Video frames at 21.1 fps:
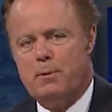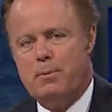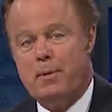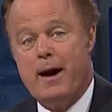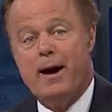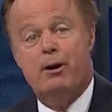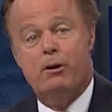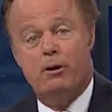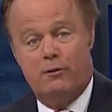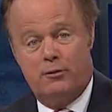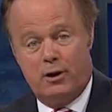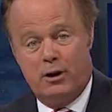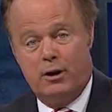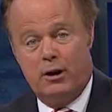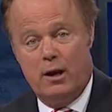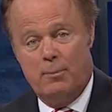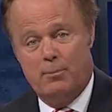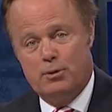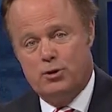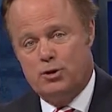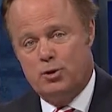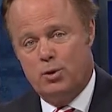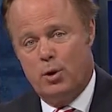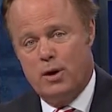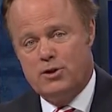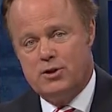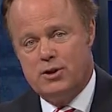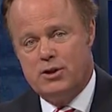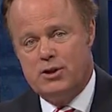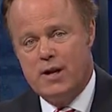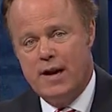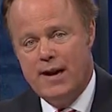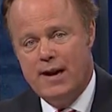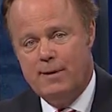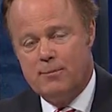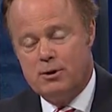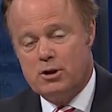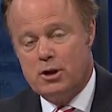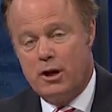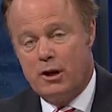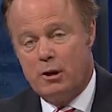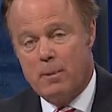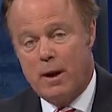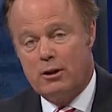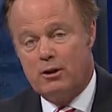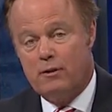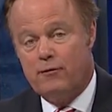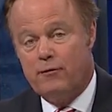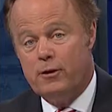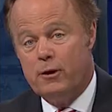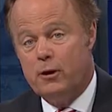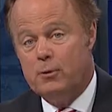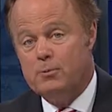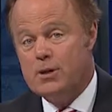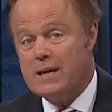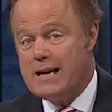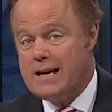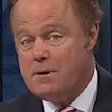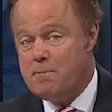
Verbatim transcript: The mayor of Columbus joins us to talk about the film's